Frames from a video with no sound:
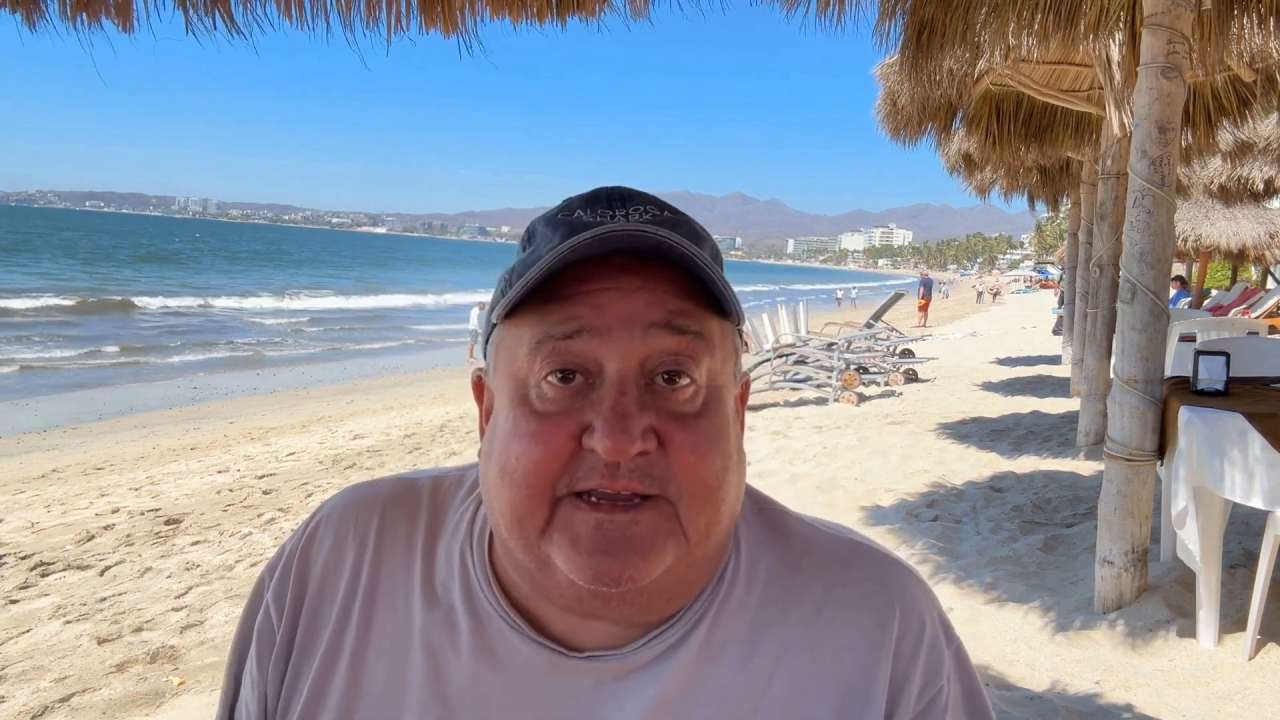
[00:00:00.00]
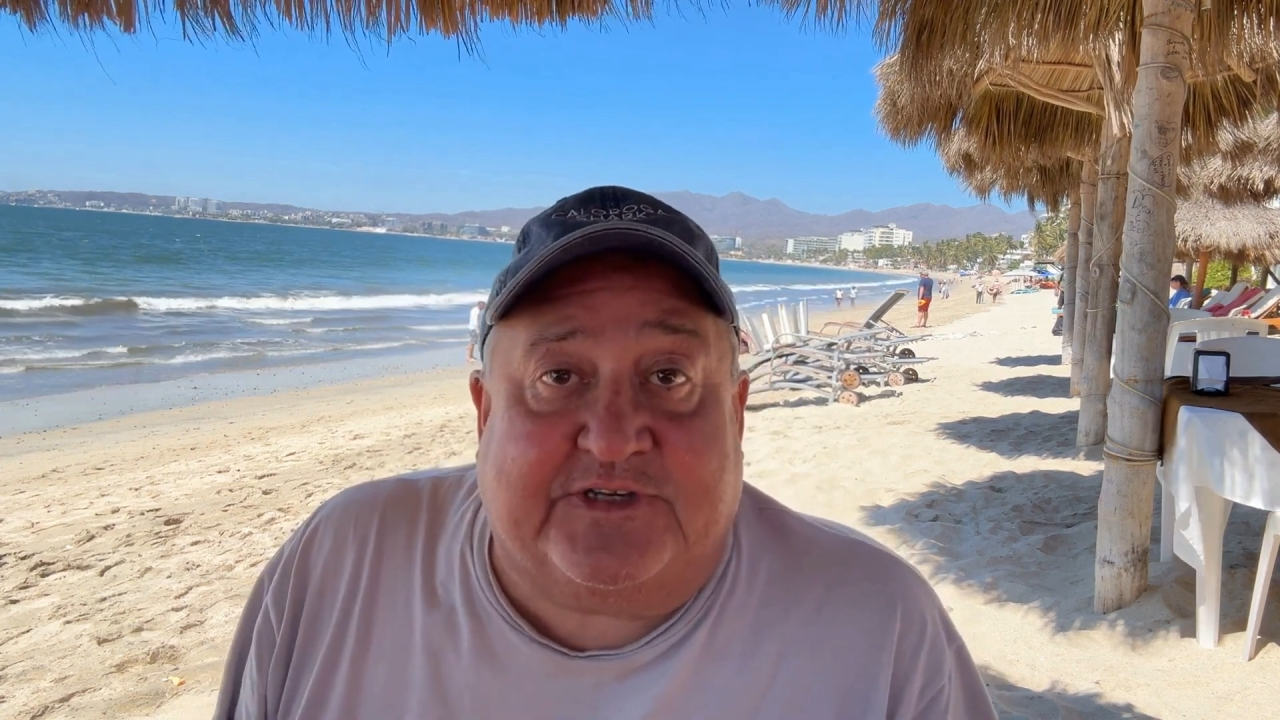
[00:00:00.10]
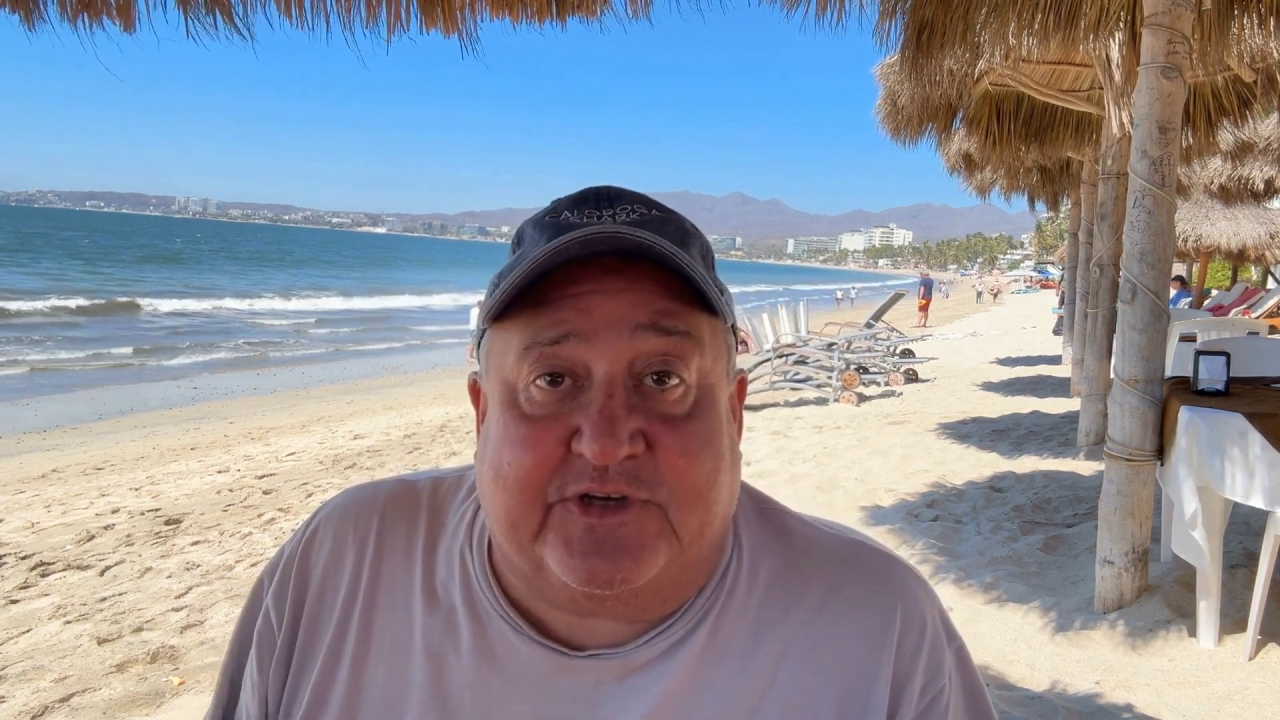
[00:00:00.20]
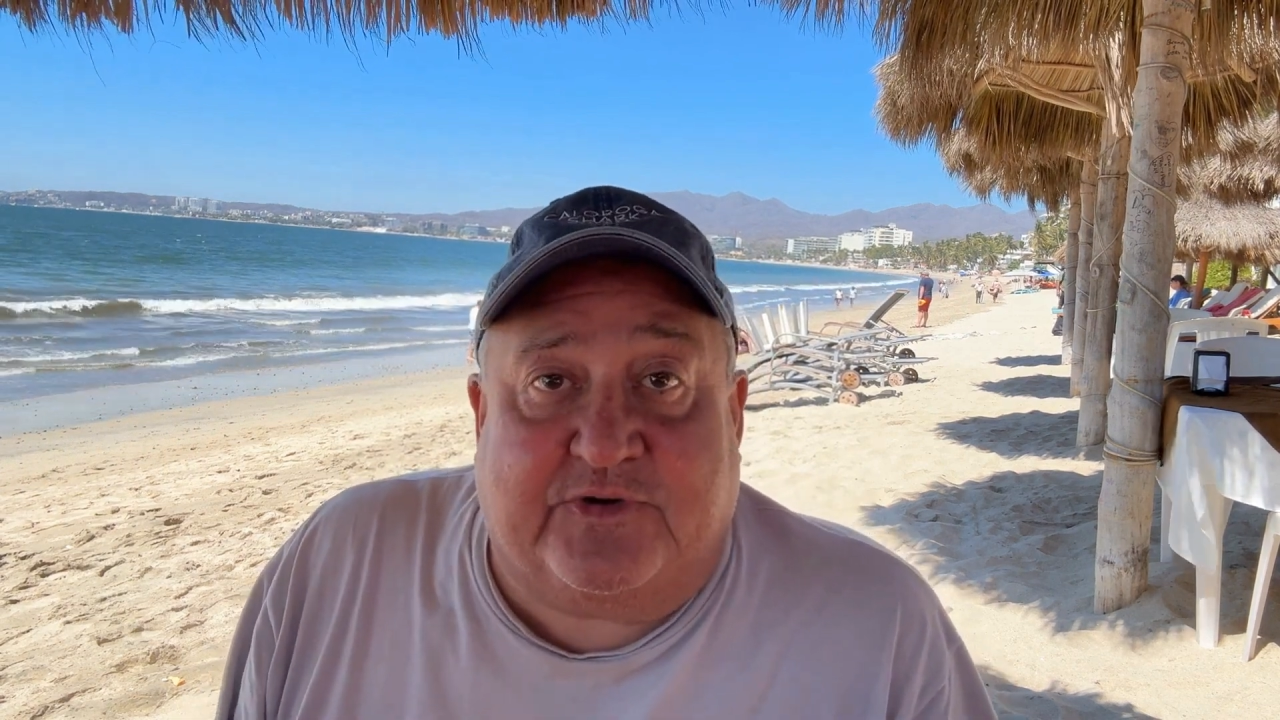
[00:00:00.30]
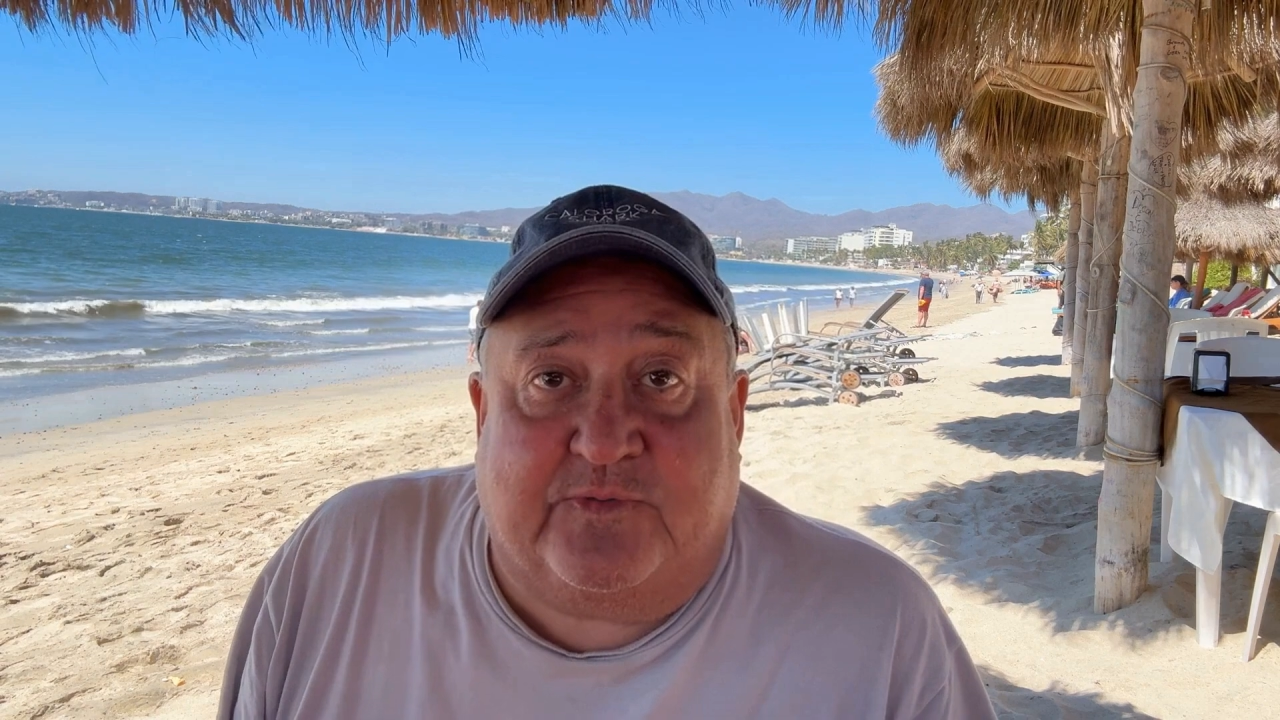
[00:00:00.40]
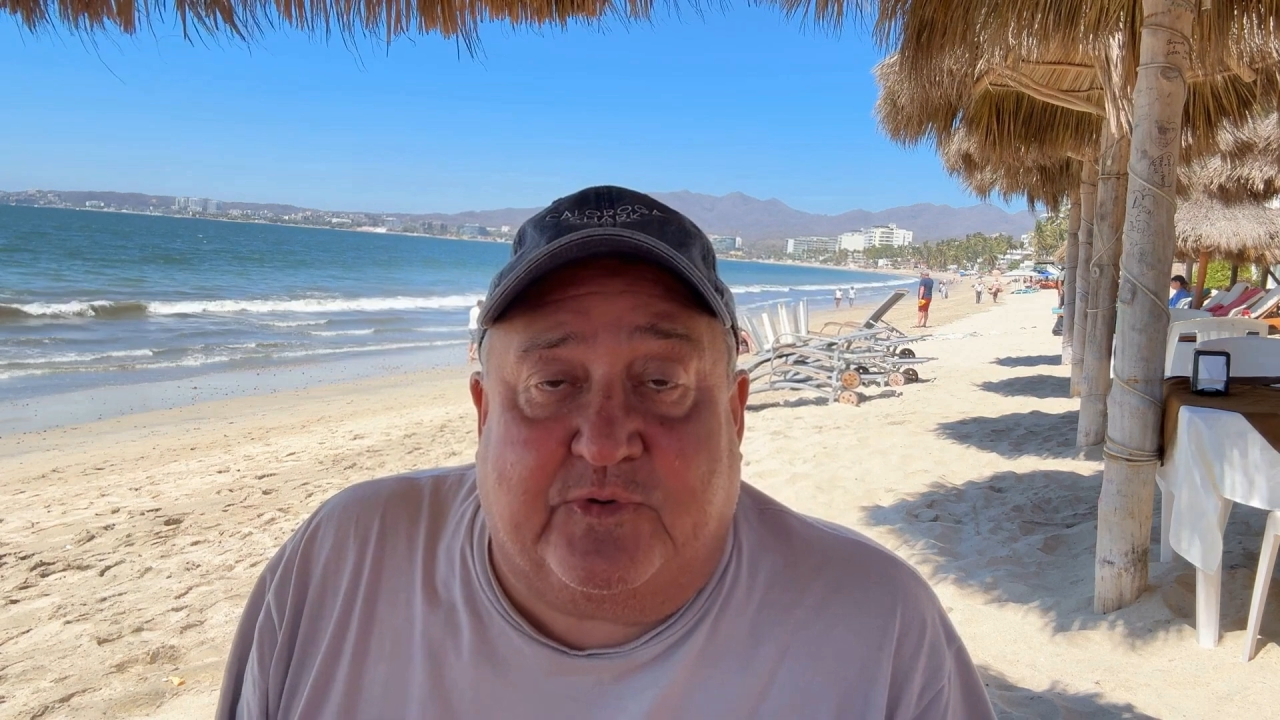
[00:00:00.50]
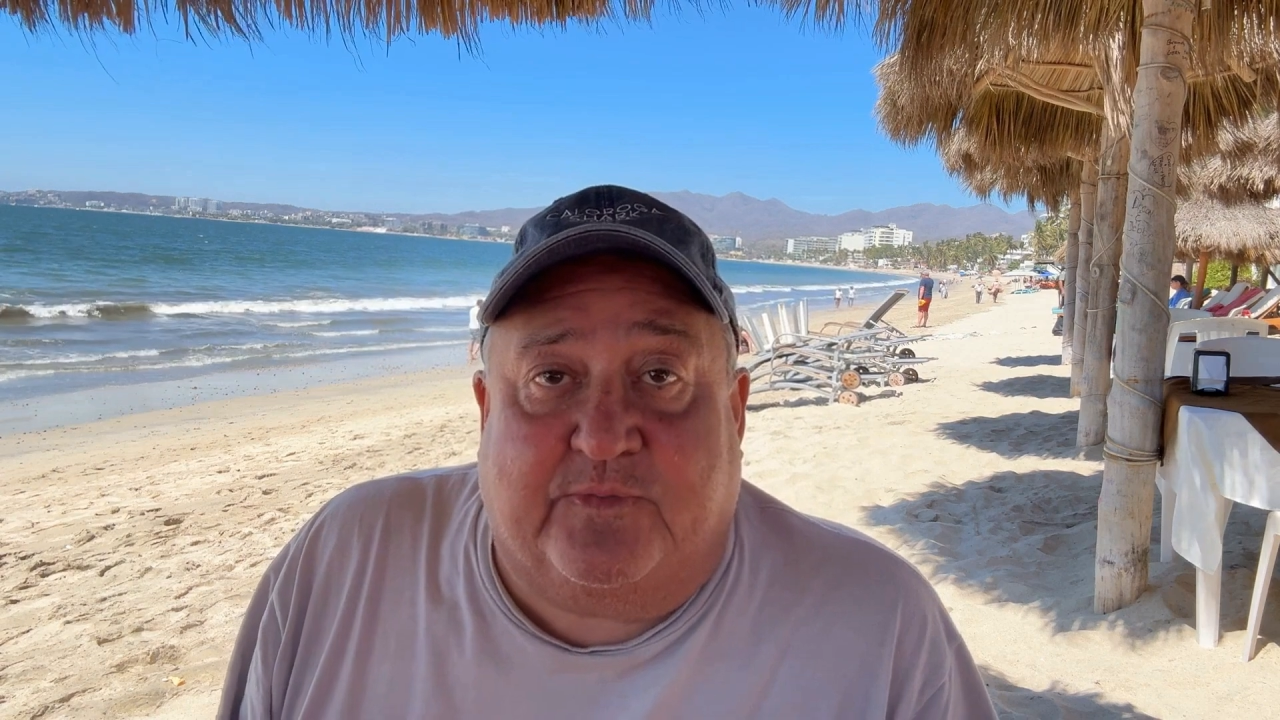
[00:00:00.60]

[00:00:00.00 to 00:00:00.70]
Sotoru